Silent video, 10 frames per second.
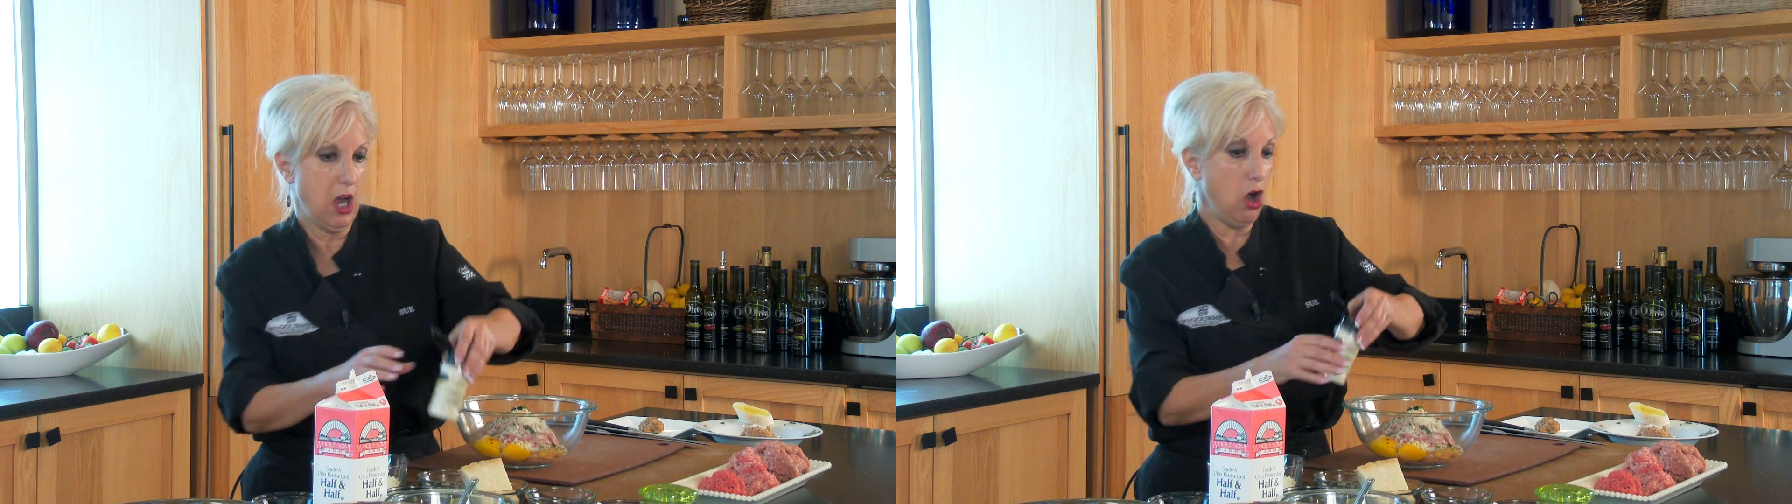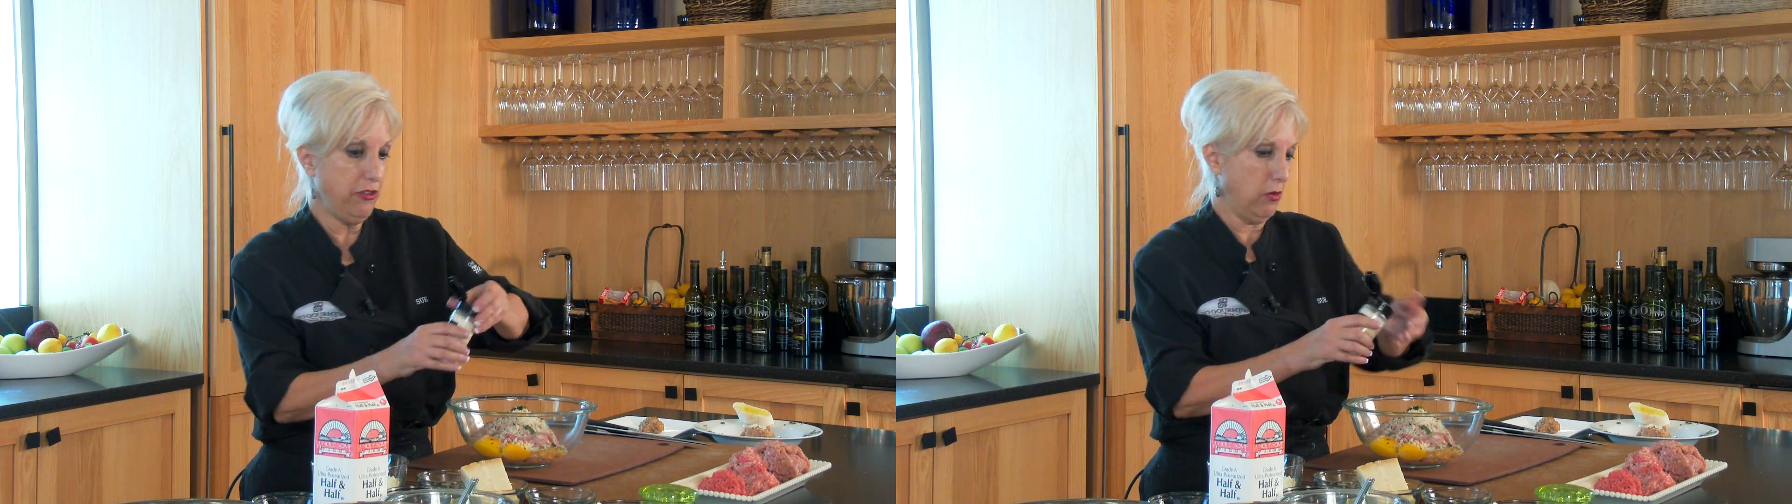
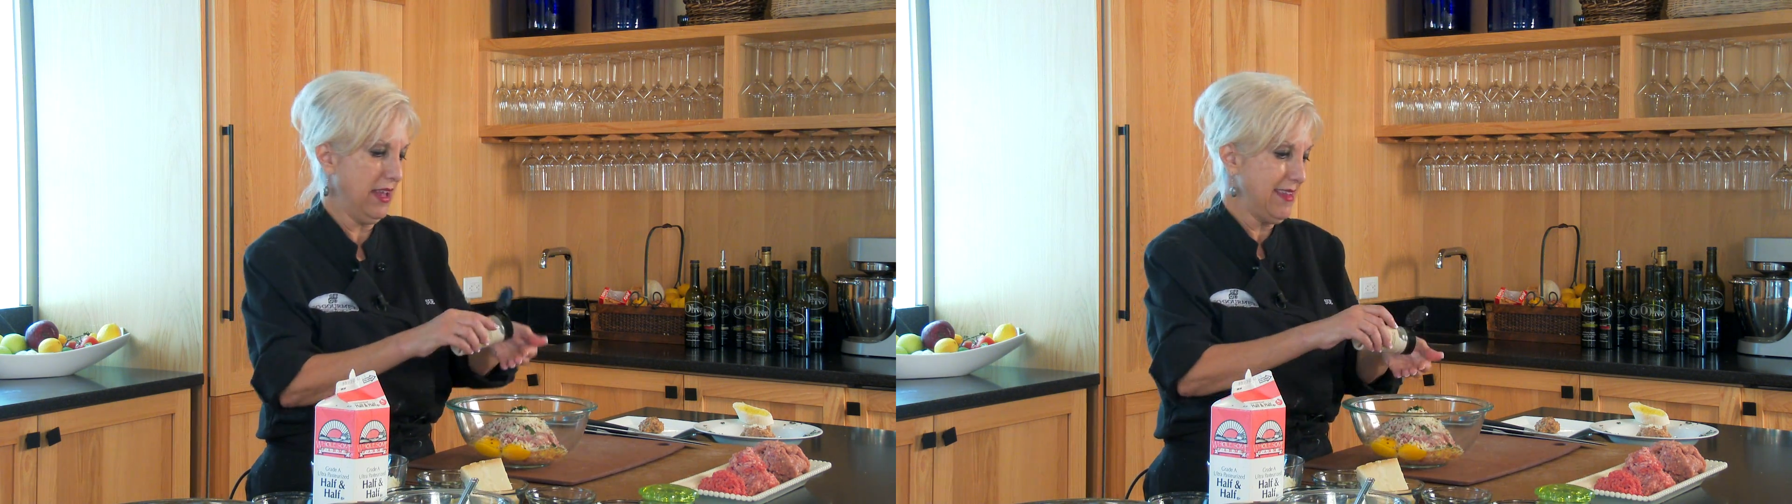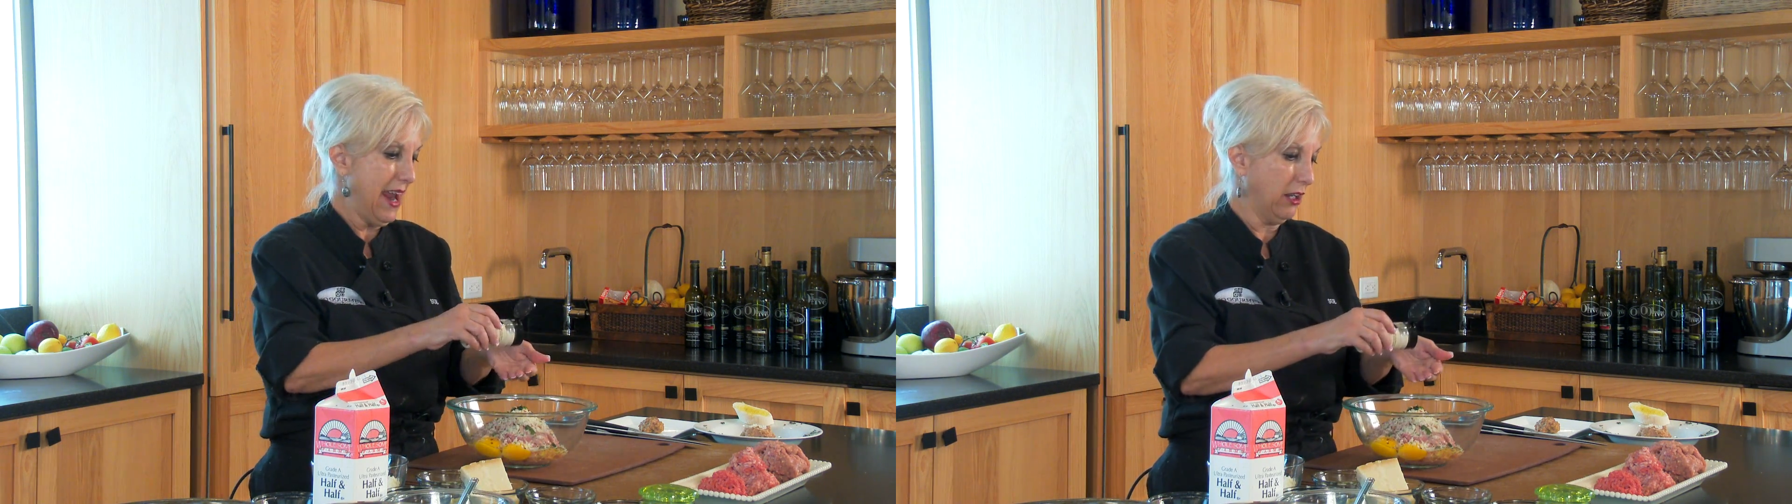Also,
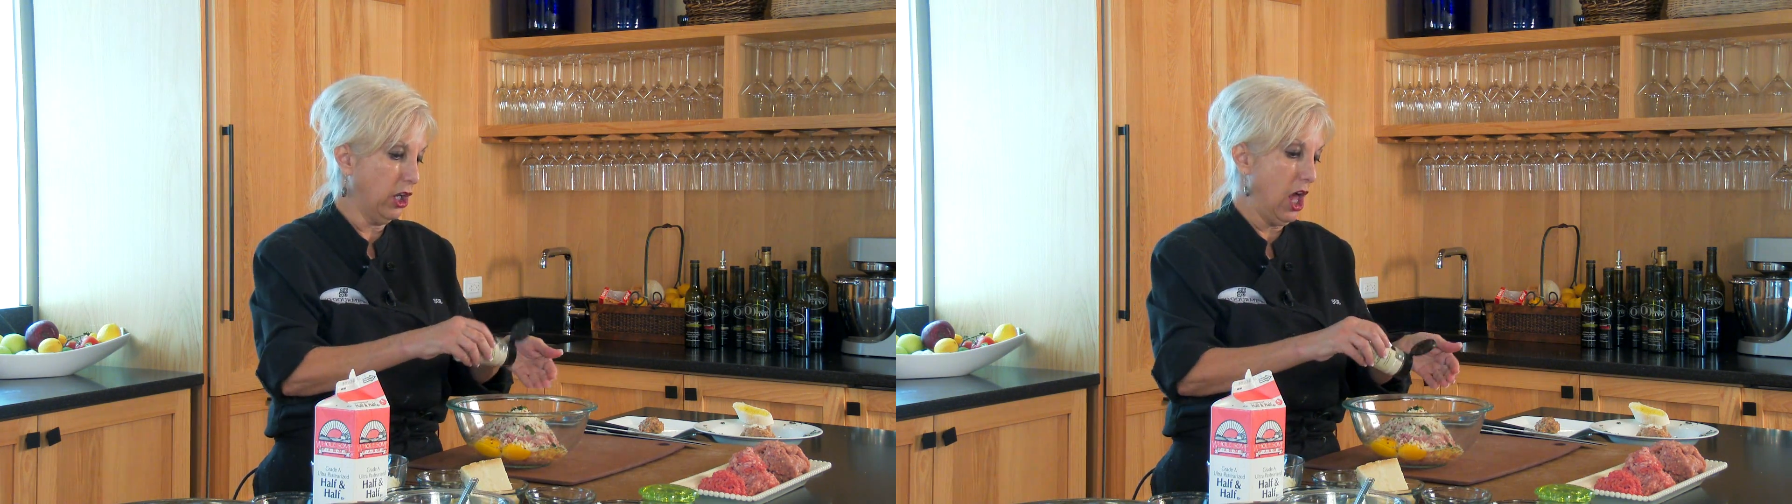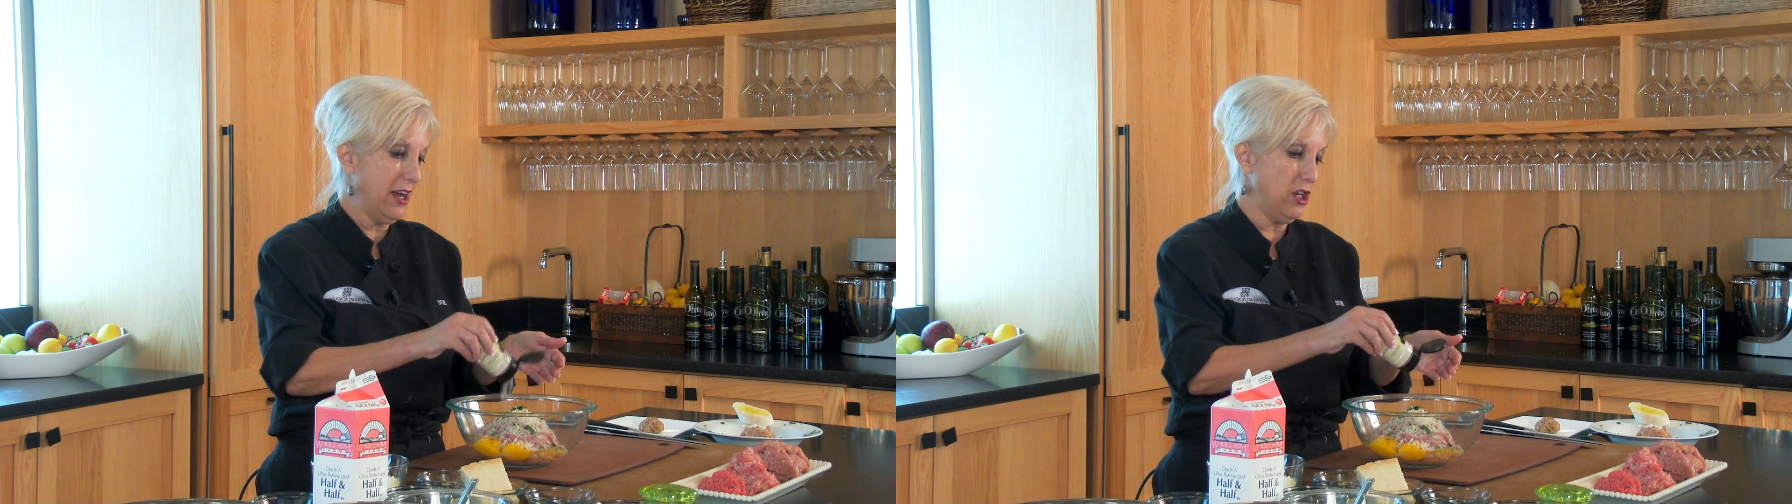let's add a
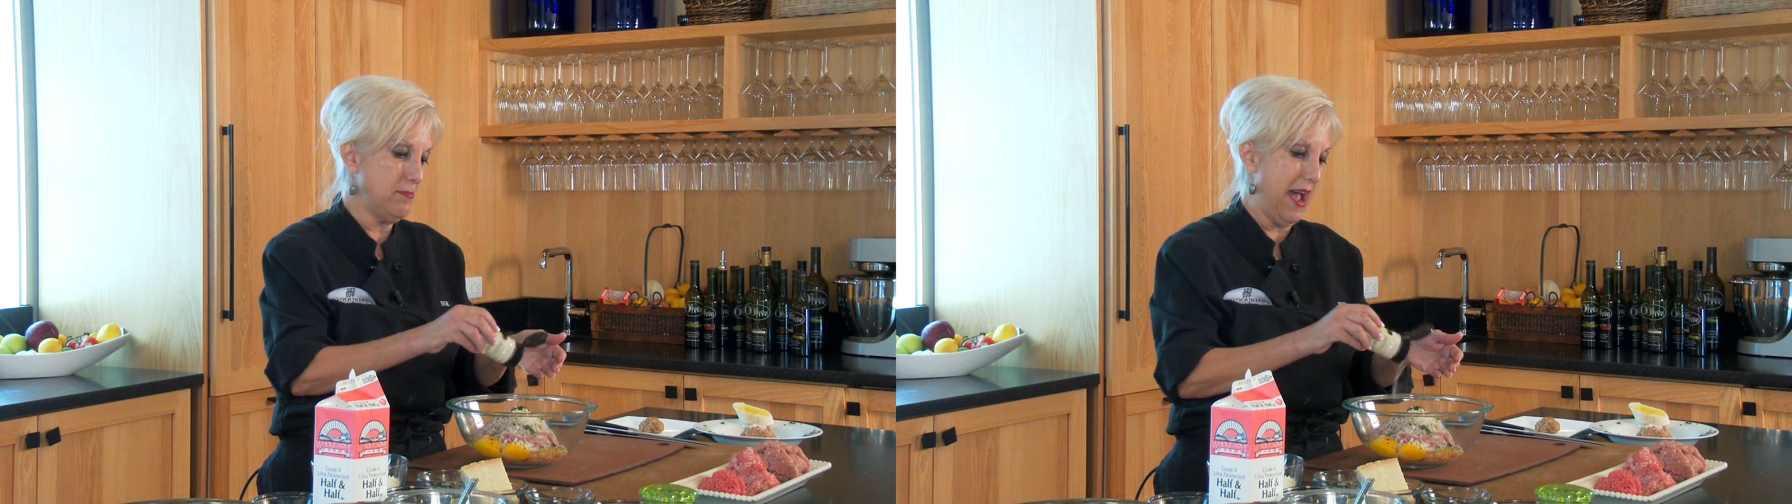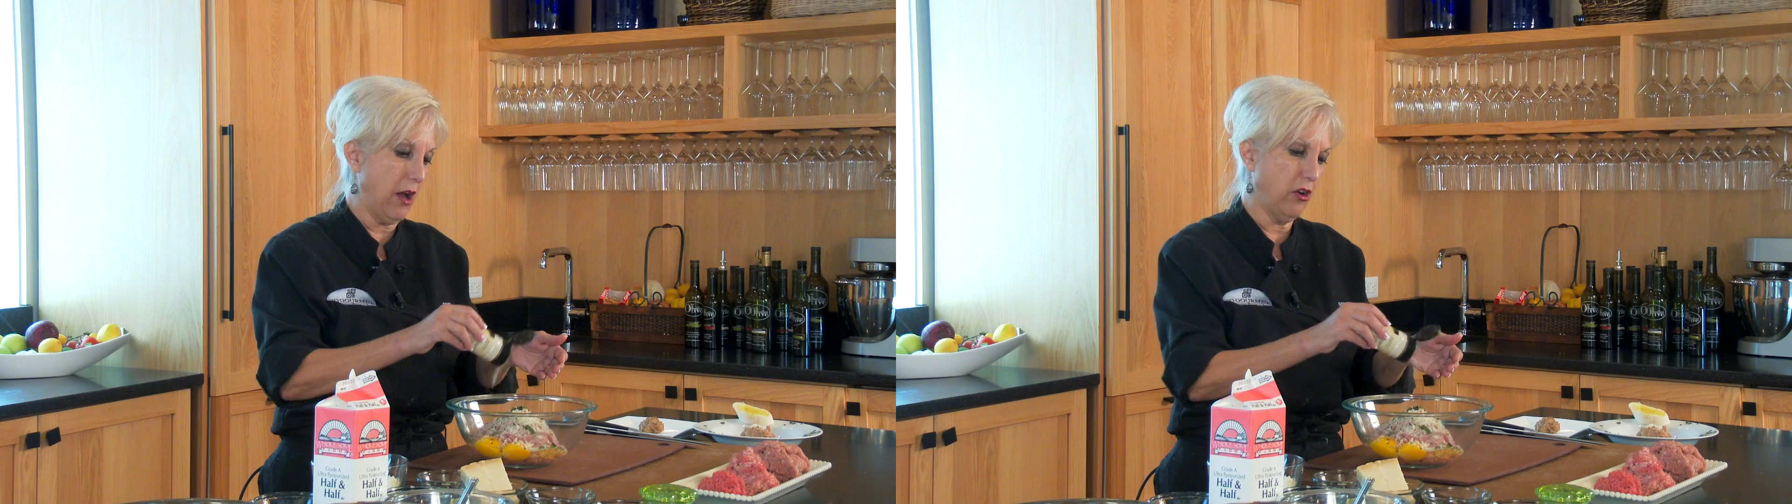little
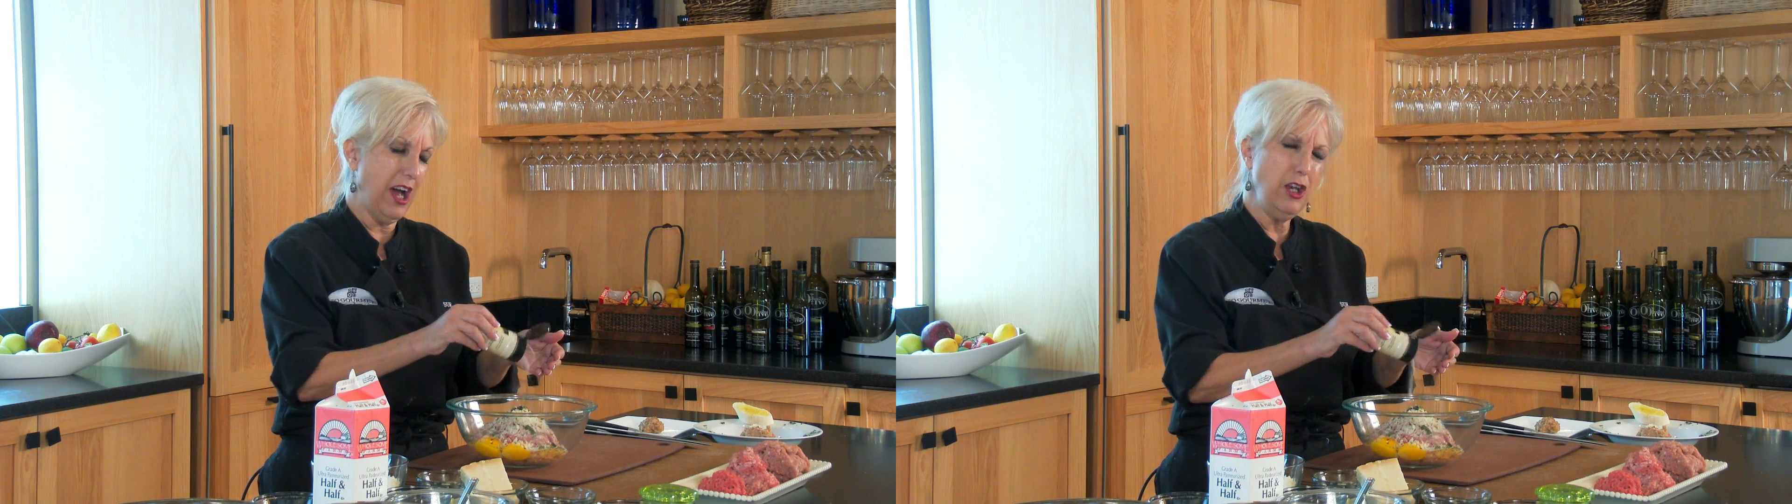onion powder.